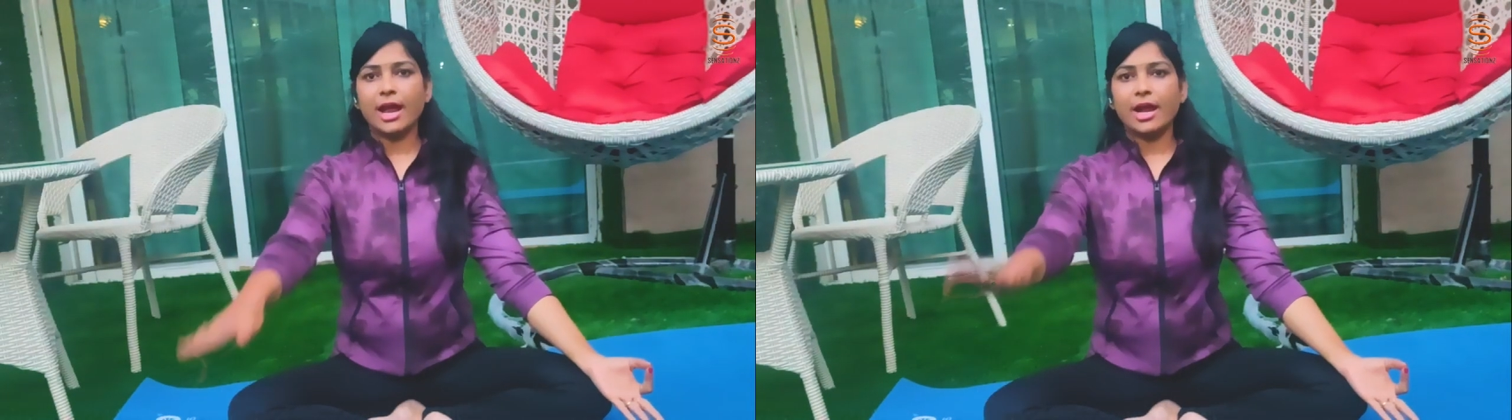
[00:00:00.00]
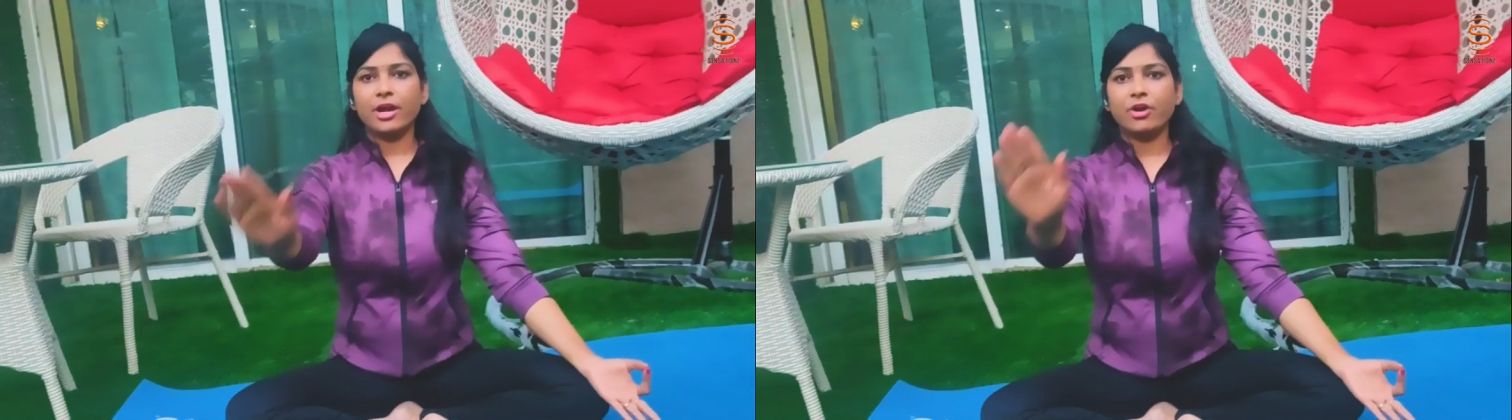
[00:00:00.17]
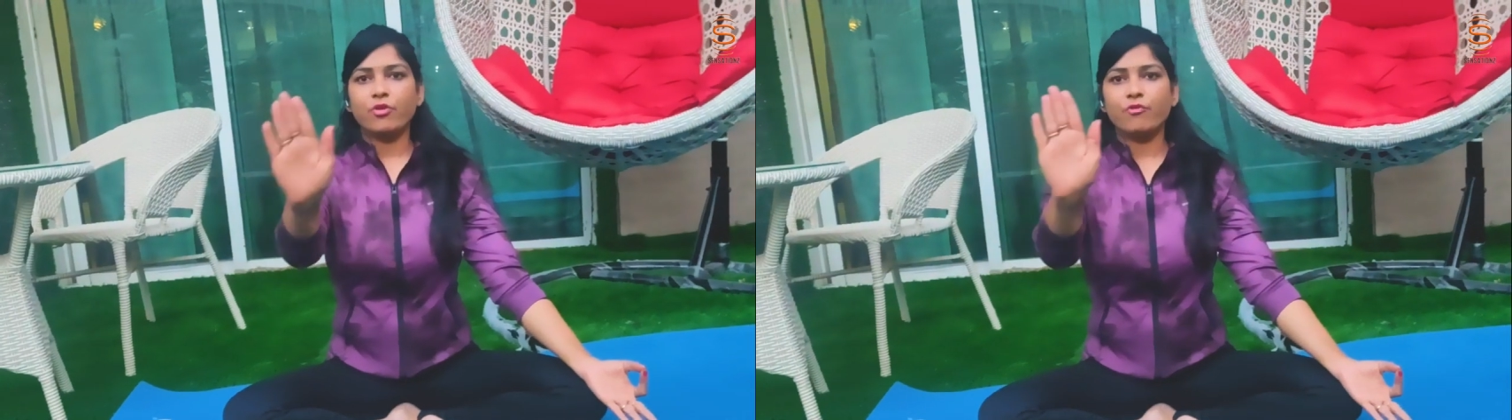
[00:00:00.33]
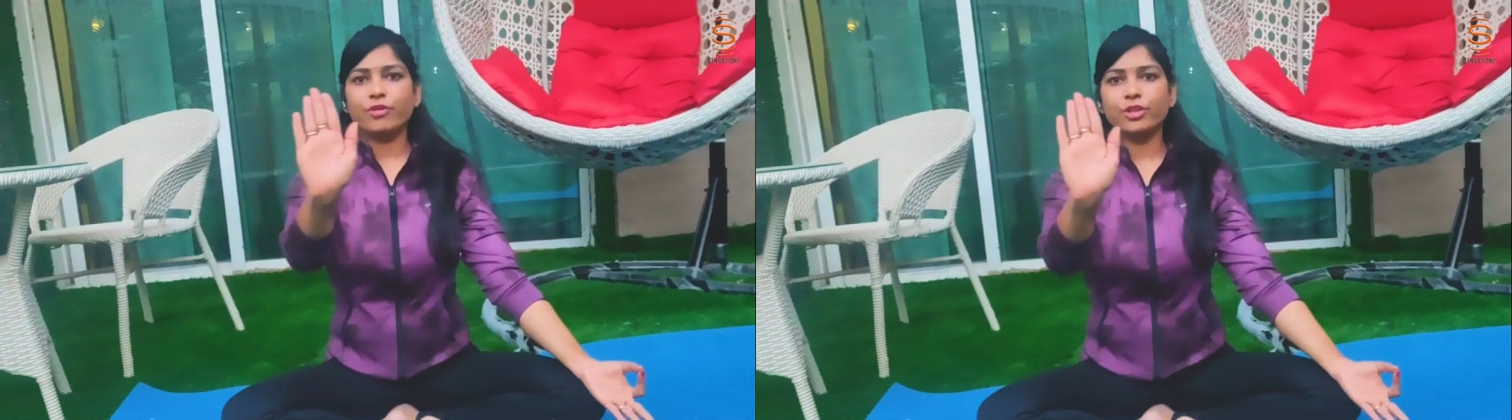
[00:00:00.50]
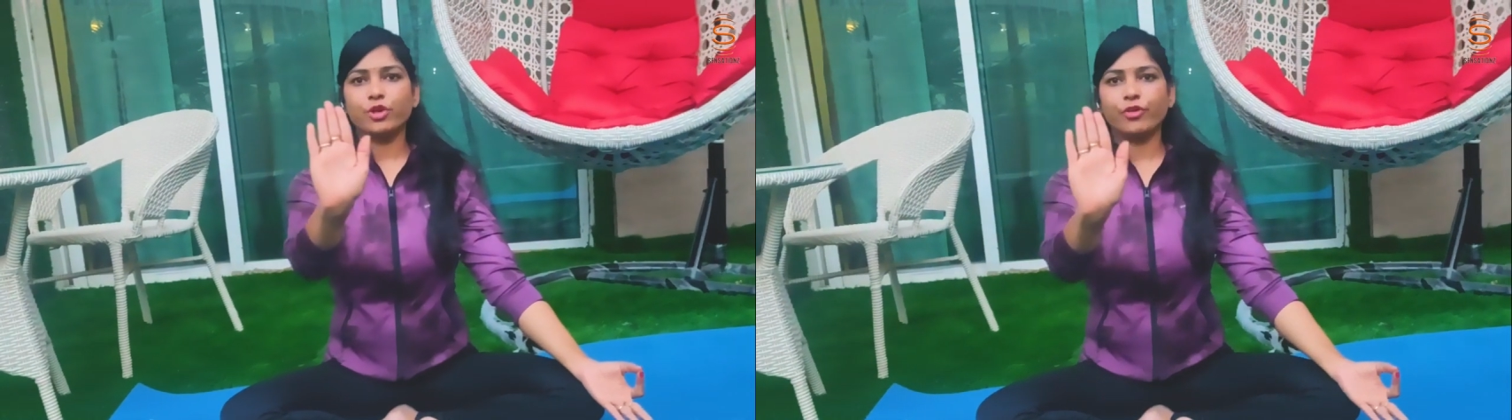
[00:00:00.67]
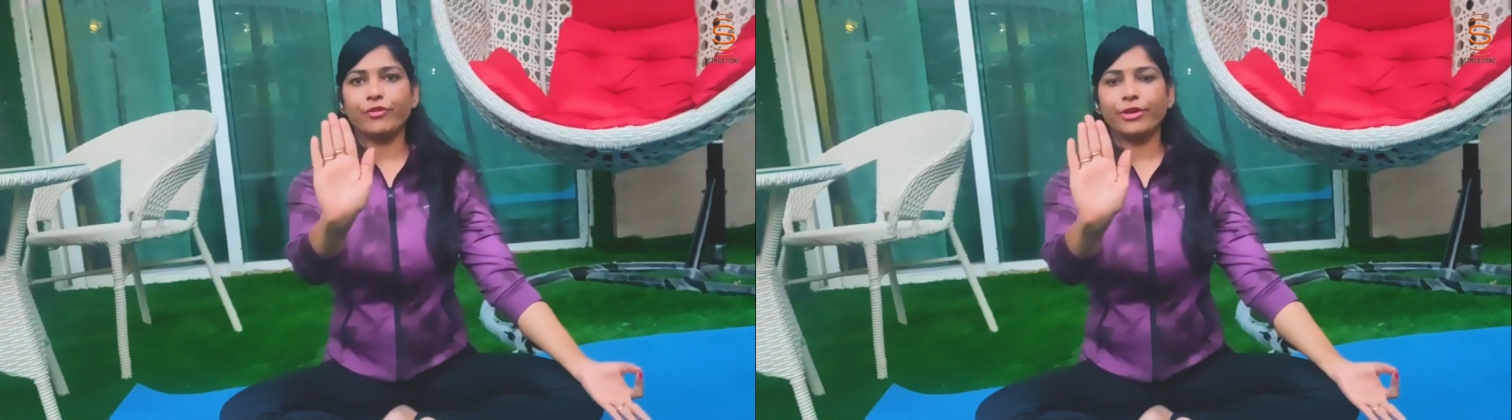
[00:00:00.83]
And with
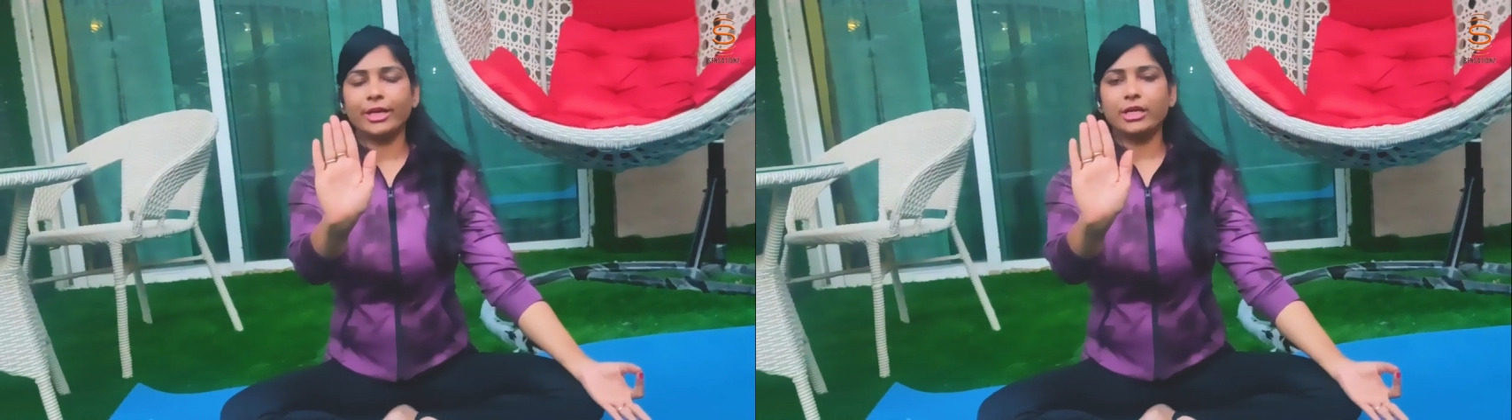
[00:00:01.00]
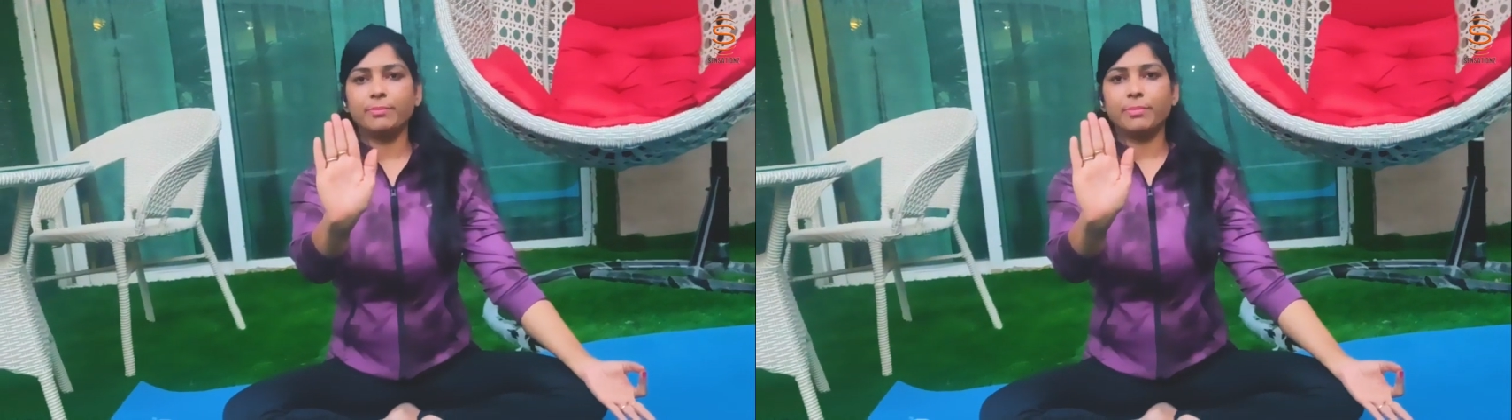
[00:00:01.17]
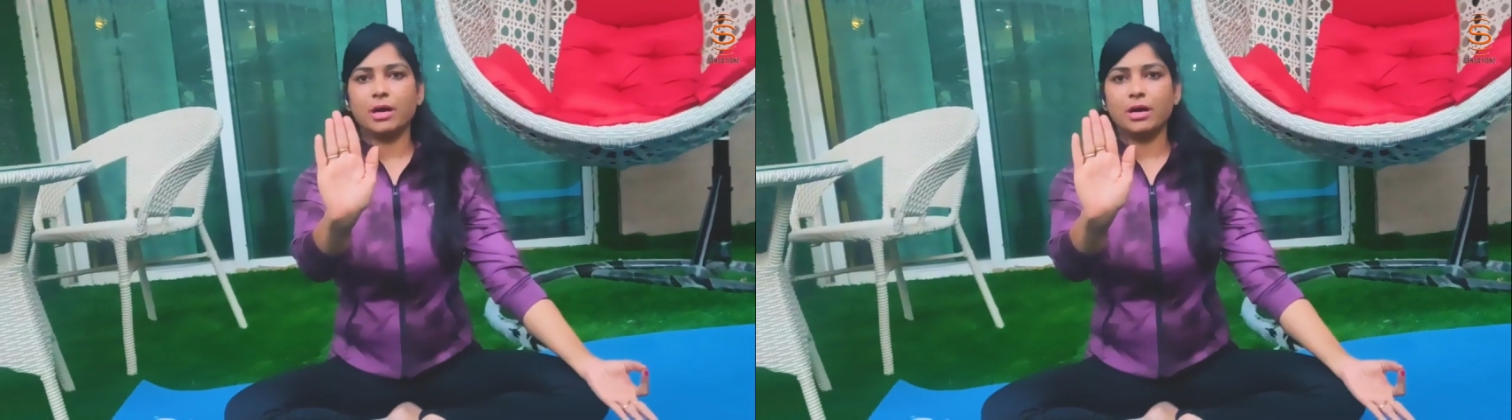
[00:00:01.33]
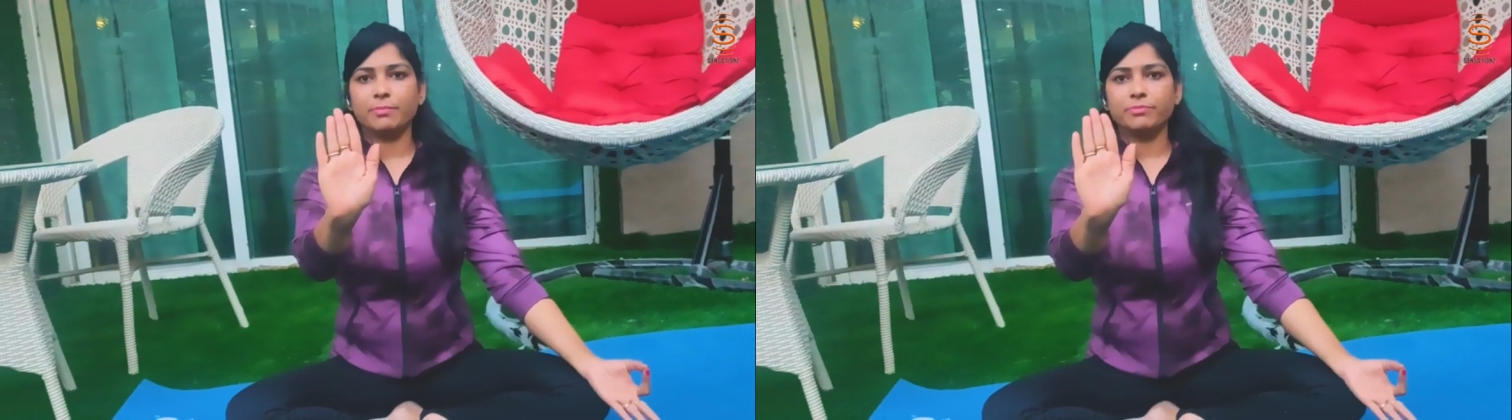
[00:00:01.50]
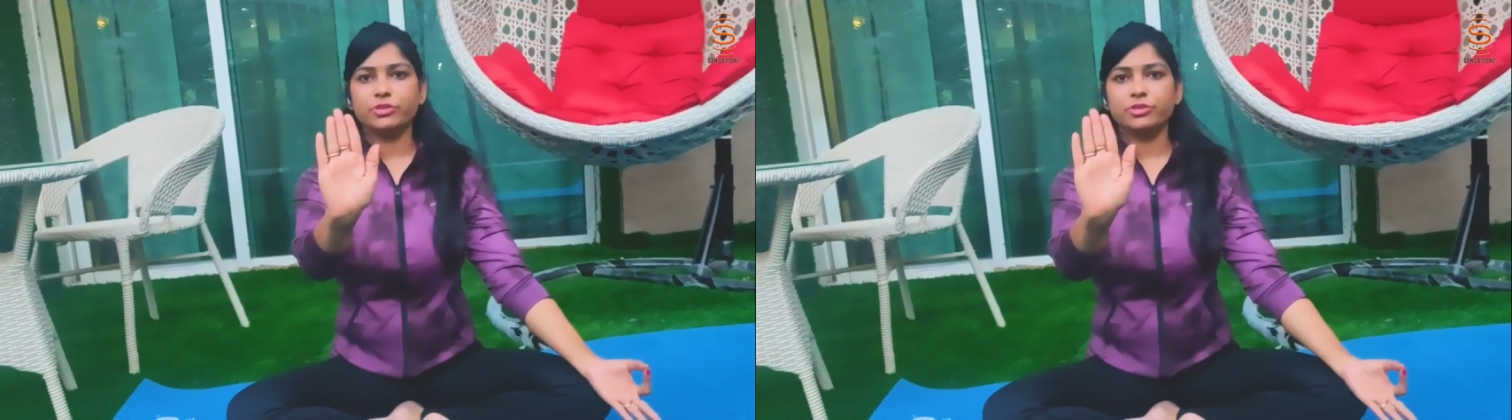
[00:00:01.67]
your right palm,